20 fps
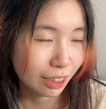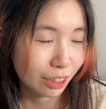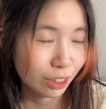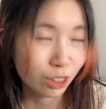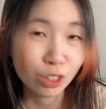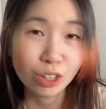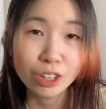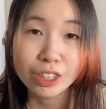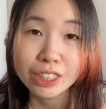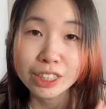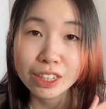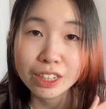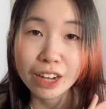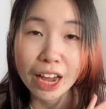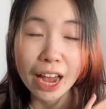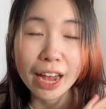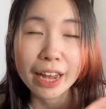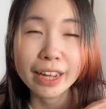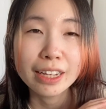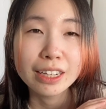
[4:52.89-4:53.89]
Turns out
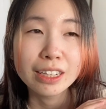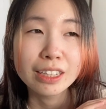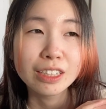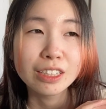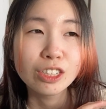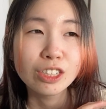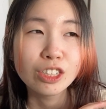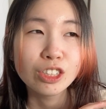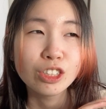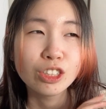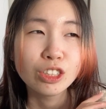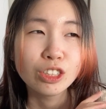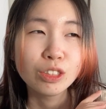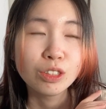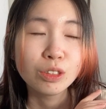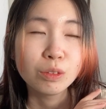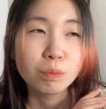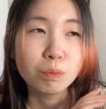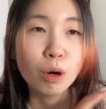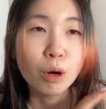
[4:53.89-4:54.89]

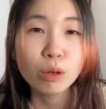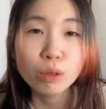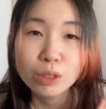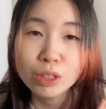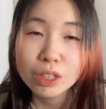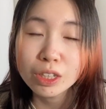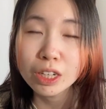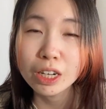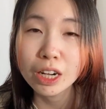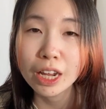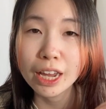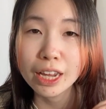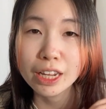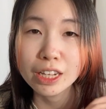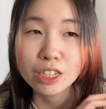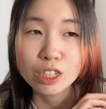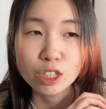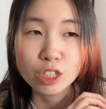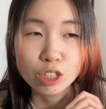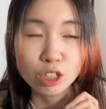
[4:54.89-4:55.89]
I posted
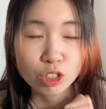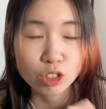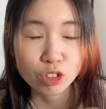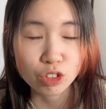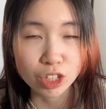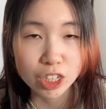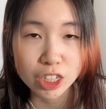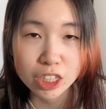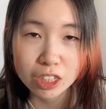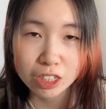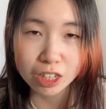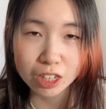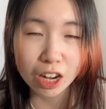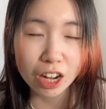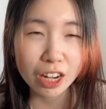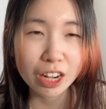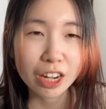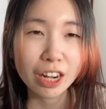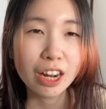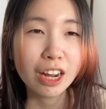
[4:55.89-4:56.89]
a screenshot